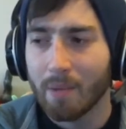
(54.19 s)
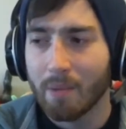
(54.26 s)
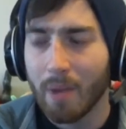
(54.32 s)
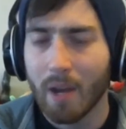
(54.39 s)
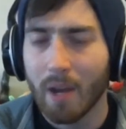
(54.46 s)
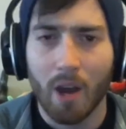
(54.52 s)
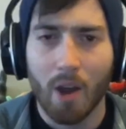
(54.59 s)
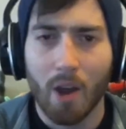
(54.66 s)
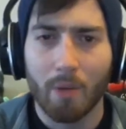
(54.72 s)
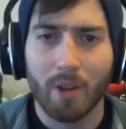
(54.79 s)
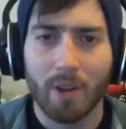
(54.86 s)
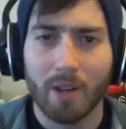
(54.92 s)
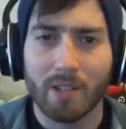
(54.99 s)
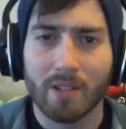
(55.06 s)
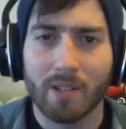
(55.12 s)
yeah, I hope you
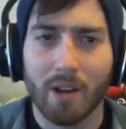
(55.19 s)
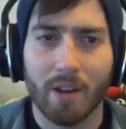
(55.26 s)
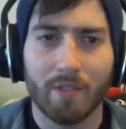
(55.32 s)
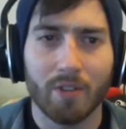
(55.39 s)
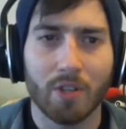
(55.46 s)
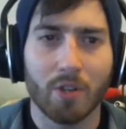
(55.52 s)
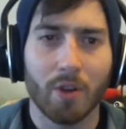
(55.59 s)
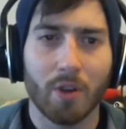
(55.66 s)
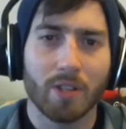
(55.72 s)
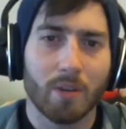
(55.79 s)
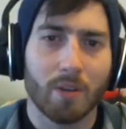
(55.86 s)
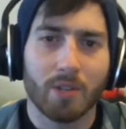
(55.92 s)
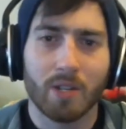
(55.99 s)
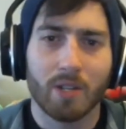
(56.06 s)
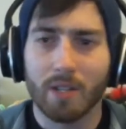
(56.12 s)
guys kind of enjoy this.
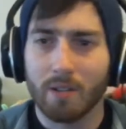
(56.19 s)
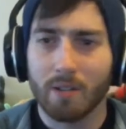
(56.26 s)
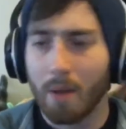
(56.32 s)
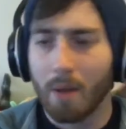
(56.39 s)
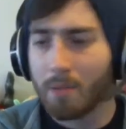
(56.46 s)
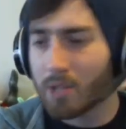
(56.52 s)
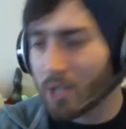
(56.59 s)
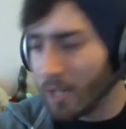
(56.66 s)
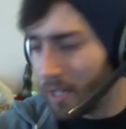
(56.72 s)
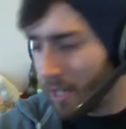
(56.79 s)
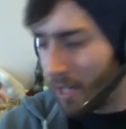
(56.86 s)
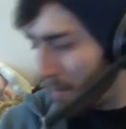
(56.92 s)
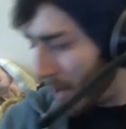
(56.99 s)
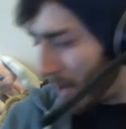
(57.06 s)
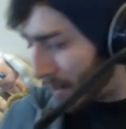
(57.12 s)
I'm just gonna, I'm just gonna
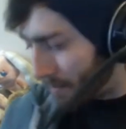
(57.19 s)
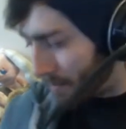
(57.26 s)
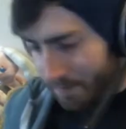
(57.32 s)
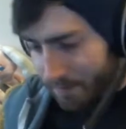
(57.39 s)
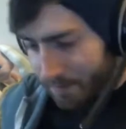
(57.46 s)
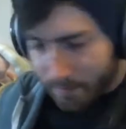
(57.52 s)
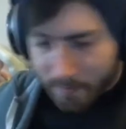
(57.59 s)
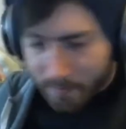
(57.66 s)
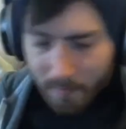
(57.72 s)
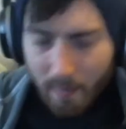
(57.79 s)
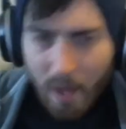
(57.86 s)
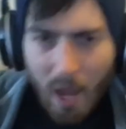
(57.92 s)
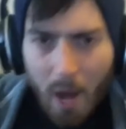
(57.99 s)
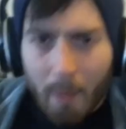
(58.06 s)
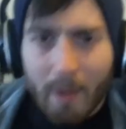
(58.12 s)
kick back.
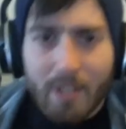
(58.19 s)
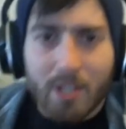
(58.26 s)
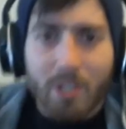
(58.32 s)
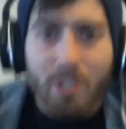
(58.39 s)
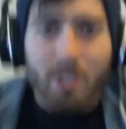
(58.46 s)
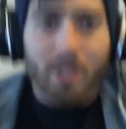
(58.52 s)
I'm actually just gonna